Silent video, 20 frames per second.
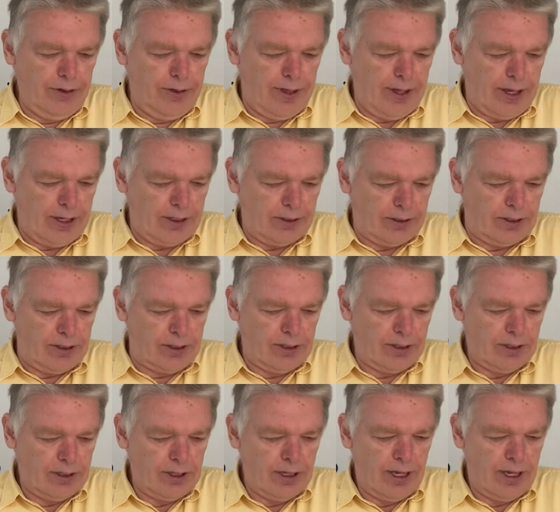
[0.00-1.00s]
this?
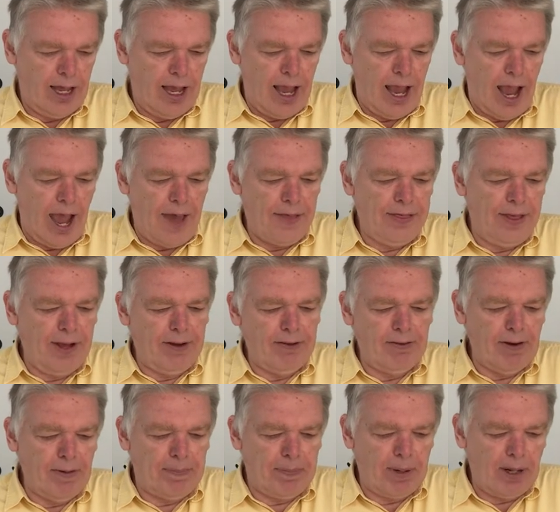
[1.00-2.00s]
And they
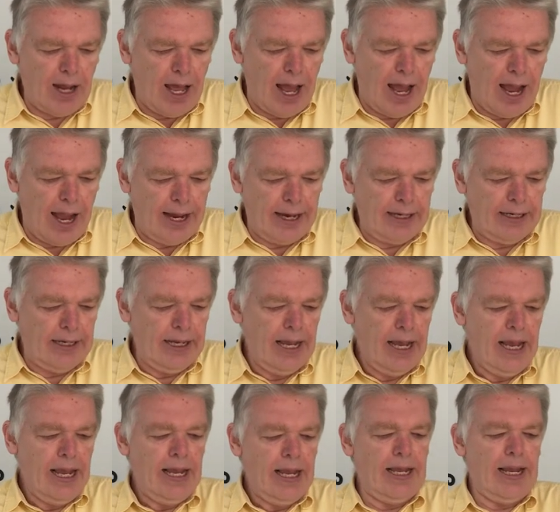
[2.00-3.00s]
replied,
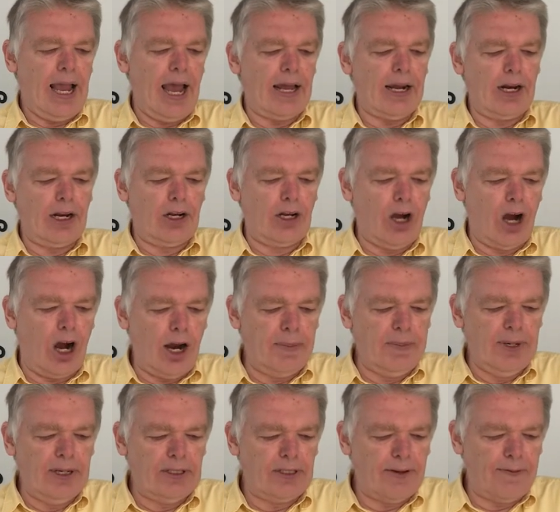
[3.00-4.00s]
He had a
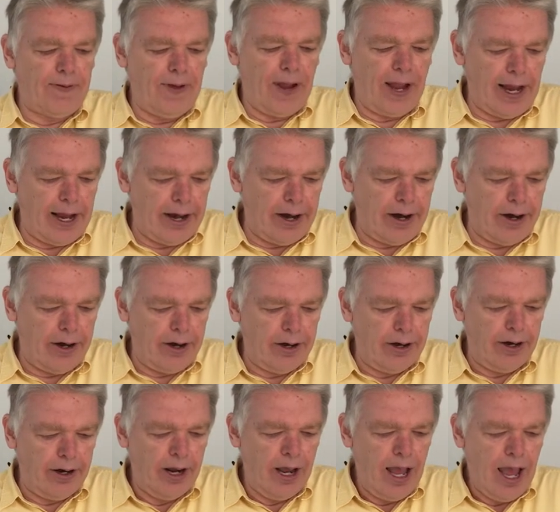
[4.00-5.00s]
garment of
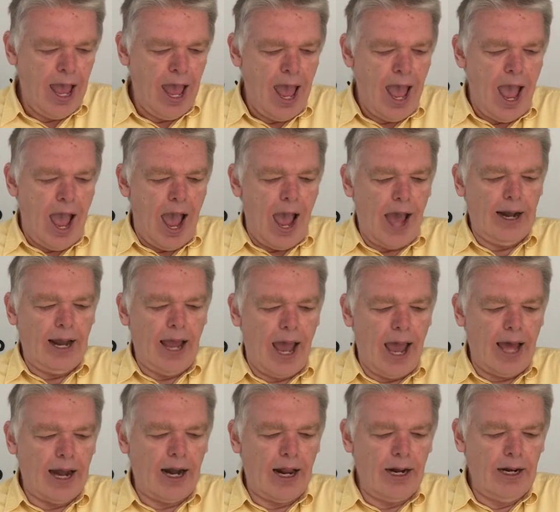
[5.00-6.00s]
hair and
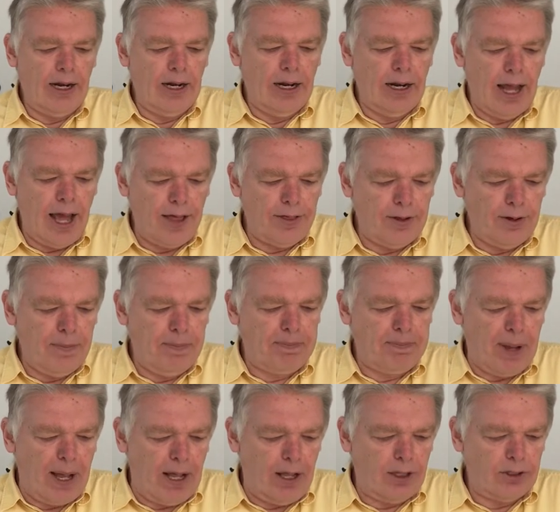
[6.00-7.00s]
had a leather
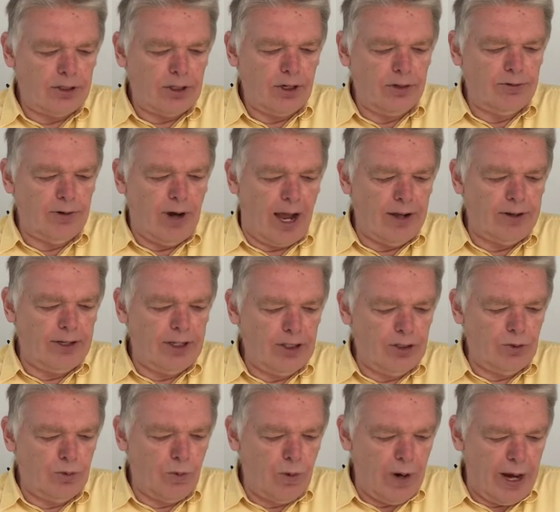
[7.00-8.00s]
belt around
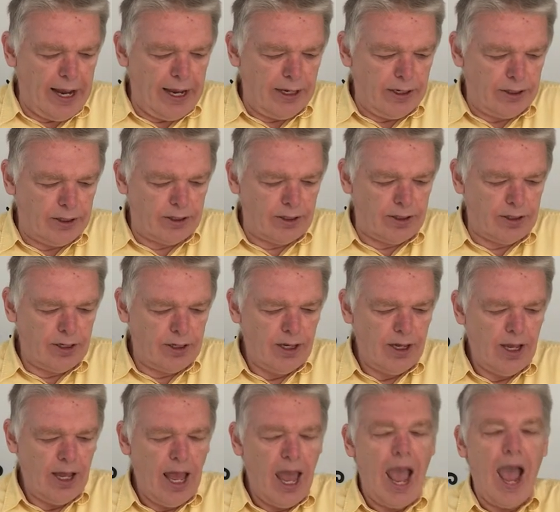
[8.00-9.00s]
his waist.
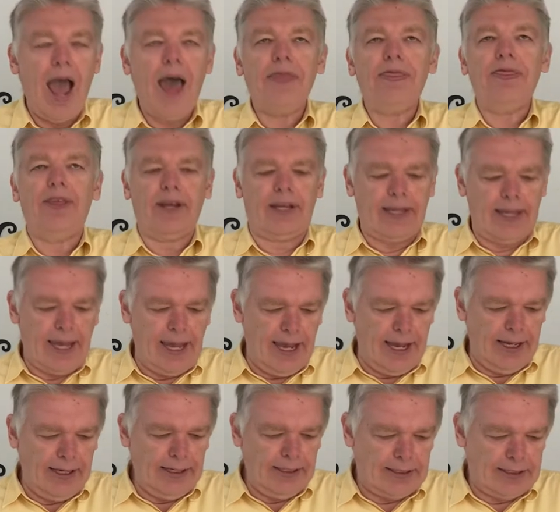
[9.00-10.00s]
And the
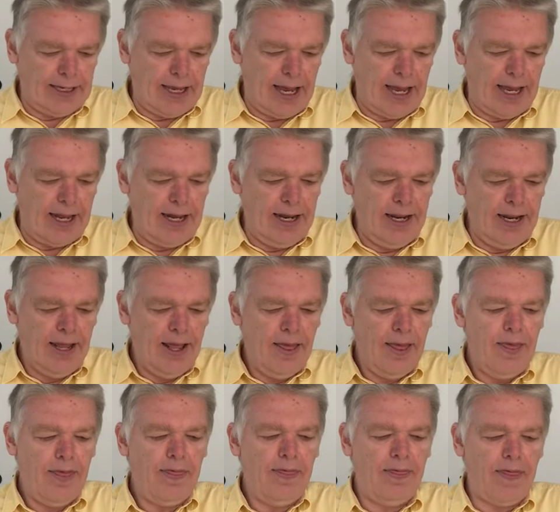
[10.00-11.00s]
king said,
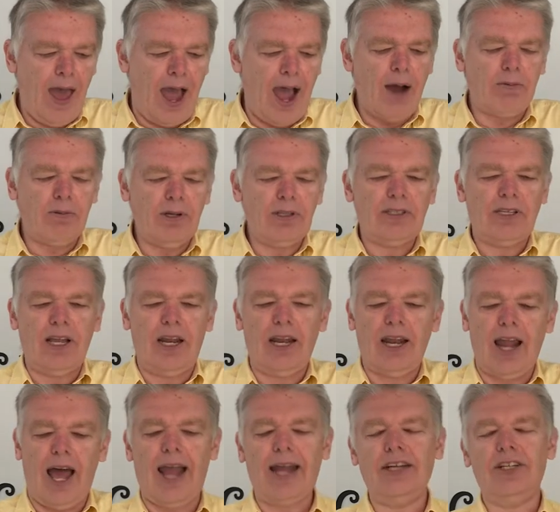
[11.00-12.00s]
That was
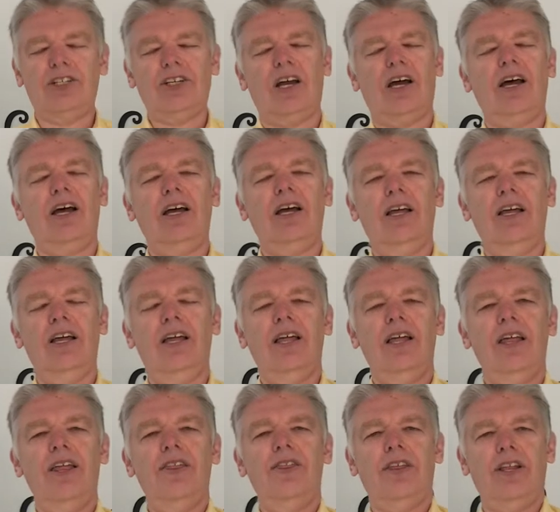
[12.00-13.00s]
Elijah
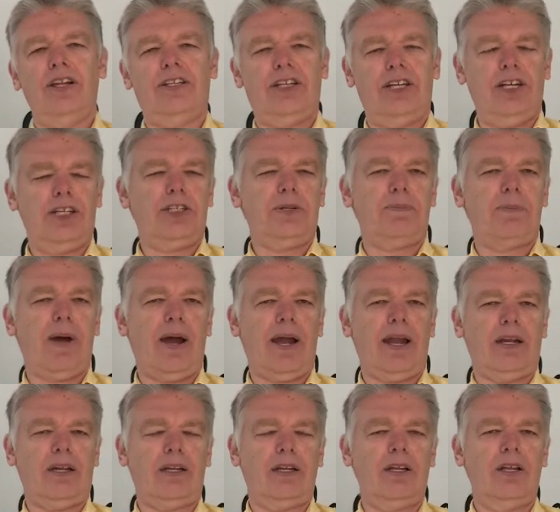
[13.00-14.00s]
the Tishbite.